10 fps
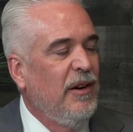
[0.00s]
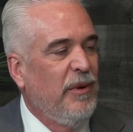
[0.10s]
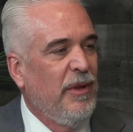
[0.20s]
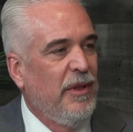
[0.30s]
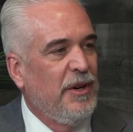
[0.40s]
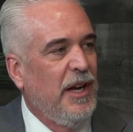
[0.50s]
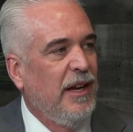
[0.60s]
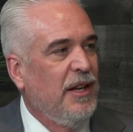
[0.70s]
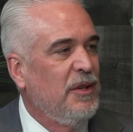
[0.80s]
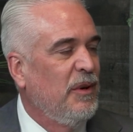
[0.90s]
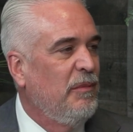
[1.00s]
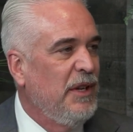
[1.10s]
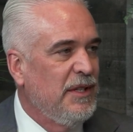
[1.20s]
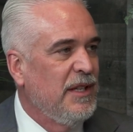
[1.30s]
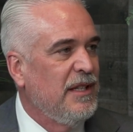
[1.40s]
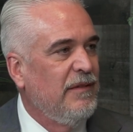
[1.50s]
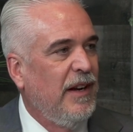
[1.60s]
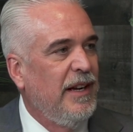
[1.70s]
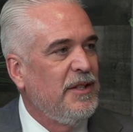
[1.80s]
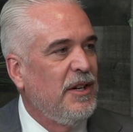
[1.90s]
whether they're talking to a business
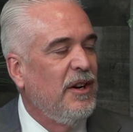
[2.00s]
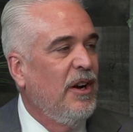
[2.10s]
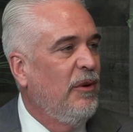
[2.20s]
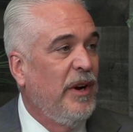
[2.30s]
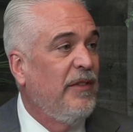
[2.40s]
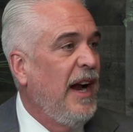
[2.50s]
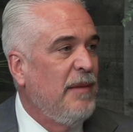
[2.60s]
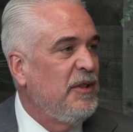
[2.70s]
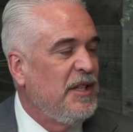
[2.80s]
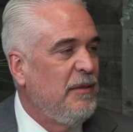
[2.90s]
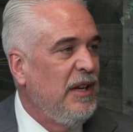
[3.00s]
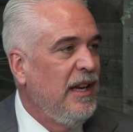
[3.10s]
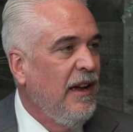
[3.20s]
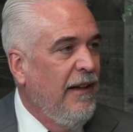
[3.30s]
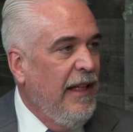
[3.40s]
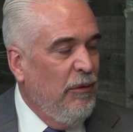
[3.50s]
advisor, whatever happens to be,